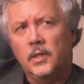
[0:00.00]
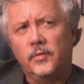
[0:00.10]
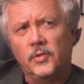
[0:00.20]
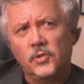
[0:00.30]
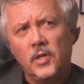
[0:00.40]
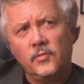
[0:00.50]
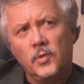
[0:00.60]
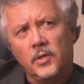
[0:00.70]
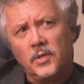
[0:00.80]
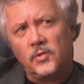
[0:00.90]
if the
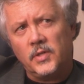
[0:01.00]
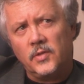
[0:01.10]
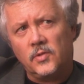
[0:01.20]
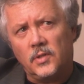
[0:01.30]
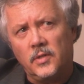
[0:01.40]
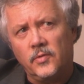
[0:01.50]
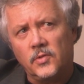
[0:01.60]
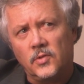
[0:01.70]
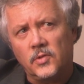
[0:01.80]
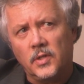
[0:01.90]
software can sense the
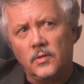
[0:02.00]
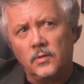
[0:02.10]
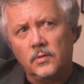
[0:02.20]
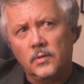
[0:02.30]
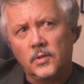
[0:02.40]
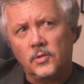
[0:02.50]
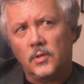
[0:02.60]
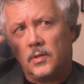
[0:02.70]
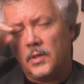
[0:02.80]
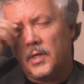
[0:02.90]
difference in signal, because
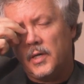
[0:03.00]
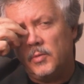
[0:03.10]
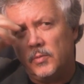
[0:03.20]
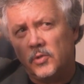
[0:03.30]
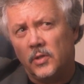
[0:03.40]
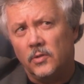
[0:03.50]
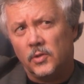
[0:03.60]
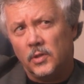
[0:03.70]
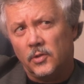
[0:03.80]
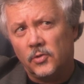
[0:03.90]
the I-beam signal is
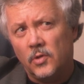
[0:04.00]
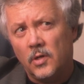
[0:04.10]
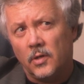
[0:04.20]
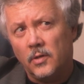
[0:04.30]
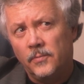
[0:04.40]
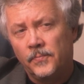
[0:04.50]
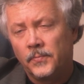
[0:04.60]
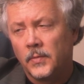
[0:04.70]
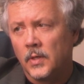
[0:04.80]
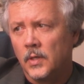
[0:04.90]
a little stronger,
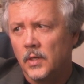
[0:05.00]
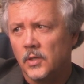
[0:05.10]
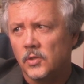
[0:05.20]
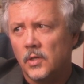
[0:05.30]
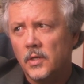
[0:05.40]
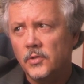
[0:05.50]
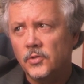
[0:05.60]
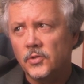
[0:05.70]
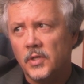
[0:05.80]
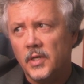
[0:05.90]
as long as
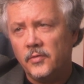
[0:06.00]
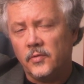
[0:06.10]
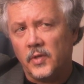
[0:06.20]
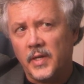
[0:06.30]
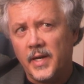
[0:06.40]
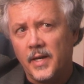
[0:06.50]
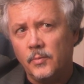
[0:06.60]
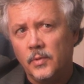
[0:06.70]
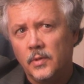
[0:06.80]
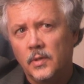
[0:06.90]
there's enough of a
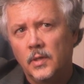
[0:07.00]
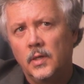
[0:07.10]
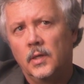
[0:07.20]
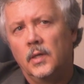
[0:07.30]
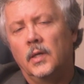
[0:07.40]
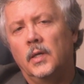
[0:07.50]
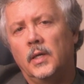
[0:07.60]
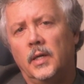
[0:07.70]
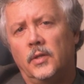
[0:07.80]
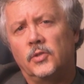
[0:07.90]
gap
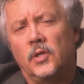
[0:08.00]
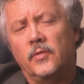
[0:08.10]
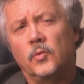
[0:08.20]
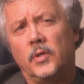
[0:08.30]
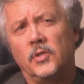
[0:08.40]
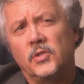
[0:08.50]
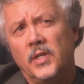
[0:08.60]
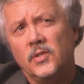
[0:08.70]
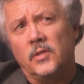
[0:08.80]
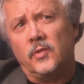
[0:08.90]
and the software is
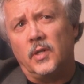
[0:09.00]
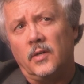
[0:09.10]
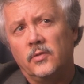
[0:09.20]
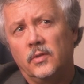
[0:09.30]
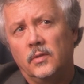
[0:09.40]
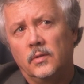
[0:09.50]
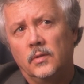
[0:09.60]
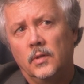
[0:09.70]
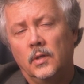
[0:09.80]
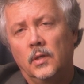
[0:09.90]
sensitive enough,
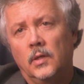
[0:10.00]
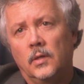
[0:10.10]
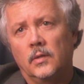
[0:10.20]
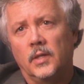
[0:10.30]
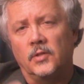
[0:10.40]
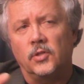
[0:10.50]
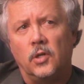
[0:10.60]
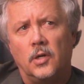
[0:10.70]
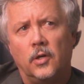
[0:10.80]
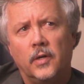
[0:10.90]
that's an
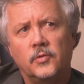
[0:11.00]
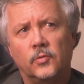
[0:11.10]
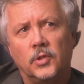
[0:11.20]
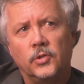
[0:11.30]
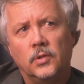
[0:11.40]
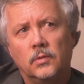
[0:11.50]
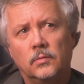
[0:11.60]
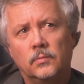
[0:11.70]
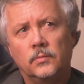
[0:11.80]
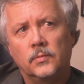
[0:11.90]
on-off switch,
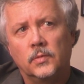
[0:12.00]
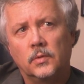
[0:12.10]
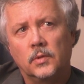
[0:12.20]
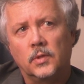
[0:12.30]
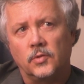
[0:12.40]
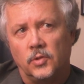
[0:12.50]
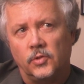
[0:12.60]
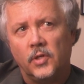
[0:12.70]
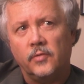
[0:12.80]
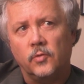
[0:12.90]
because the
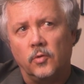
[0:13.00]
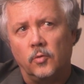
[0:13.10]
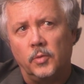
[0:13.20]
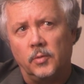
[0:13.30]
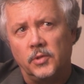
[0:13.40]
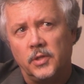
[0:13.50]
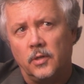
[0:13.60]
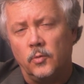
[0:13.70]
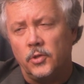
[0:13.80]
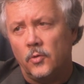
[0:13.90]
software will be able to
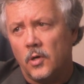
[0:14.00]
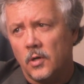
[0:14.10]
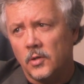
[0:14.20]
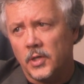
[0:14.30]
tell when you are